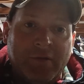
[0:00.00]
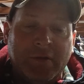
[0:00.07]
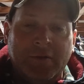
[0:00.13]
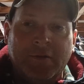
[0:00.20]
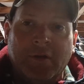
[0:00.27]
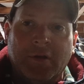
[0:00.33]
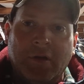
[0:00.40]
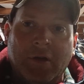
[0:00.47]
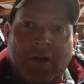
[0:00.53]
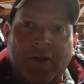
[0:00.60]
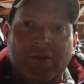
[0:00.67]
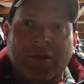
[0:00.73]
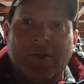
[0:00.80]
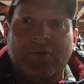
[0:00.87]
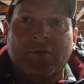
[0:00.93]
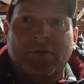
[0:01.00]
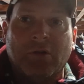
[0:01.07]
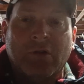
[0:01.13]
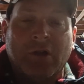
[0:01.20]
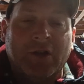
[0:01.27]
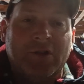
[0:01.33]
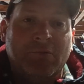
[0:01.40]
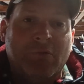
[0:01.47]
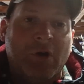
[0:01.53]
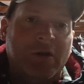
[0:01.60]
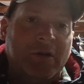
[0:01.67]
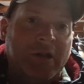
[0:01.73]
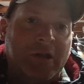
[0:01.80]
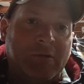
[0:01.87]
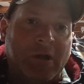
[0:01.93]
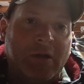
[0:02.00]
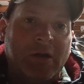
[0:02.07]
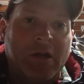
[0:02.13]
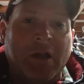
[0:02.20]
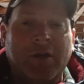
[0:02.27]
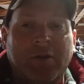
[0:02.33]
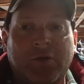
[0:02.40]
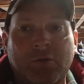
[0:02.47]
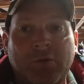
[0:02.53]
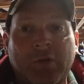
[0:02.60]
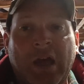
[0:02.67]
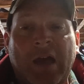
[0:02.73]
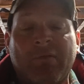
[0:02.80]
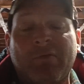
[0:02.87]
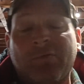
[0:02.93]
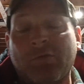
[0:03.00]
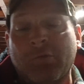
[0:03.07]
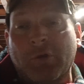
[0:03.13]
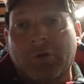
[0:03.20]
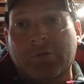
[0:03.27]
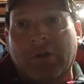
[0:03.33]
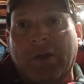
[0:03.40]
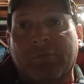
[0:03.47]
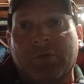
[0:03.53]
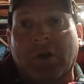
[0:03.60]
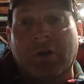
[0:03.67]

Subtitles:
As it is, there's all kinds of water laying around, and I do have a four-wheel drive truck.